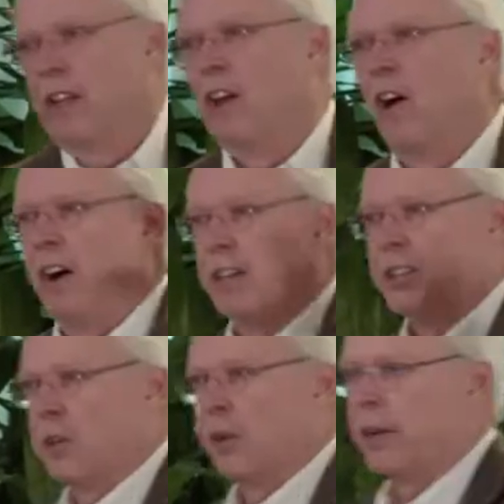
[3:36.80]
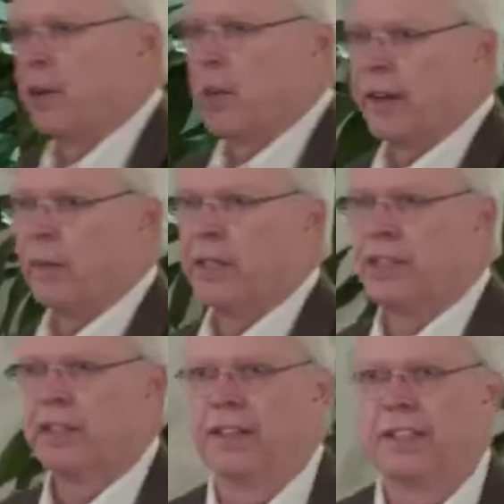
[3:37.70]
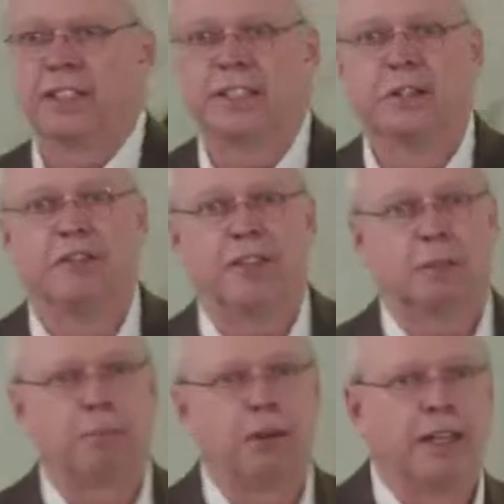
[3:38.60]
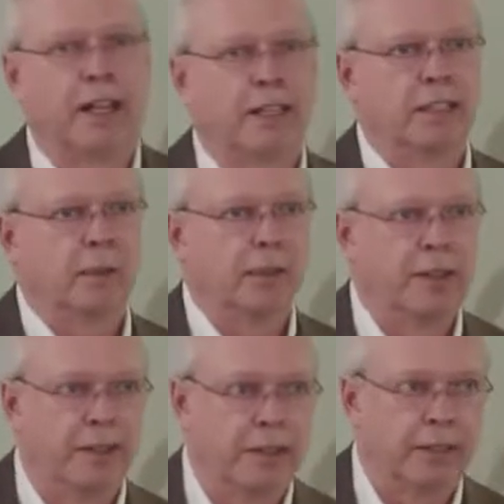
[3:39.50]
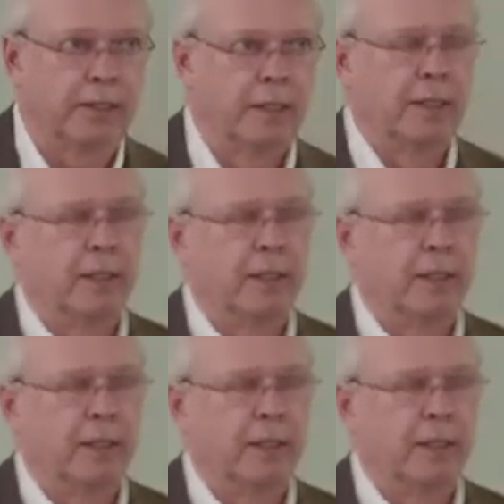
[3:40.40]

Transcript: the long historical record, we see that it still fits pretty nicely within this,